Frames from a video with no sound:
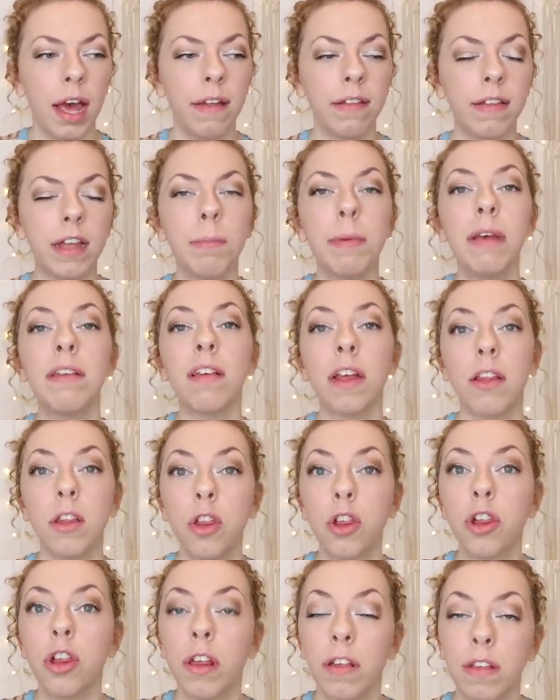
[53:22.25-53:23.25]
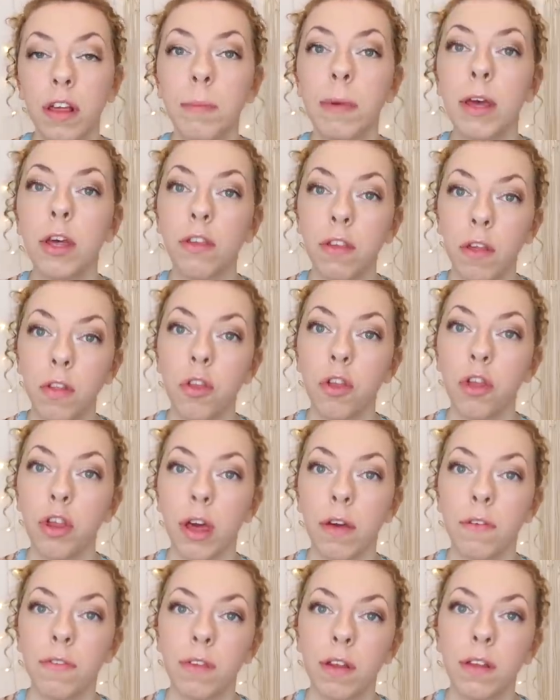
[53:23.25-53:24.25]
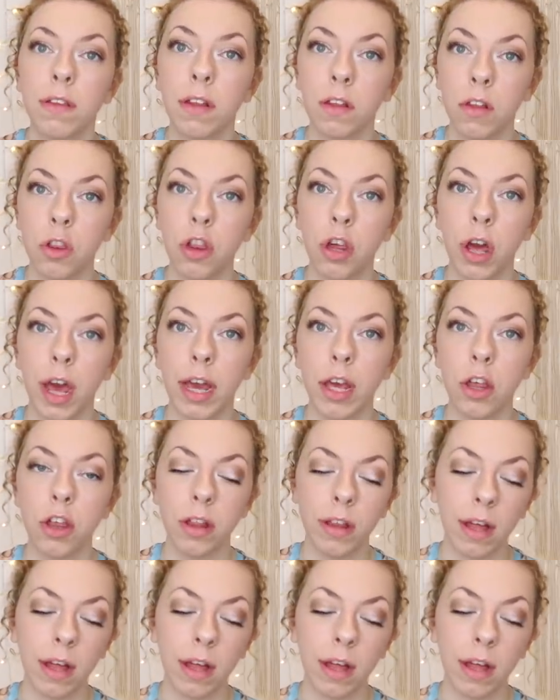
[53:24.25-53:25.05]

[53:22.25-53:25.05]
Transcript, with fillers: it's going to be sudden, it's going to be a sudden shift, a sudden change.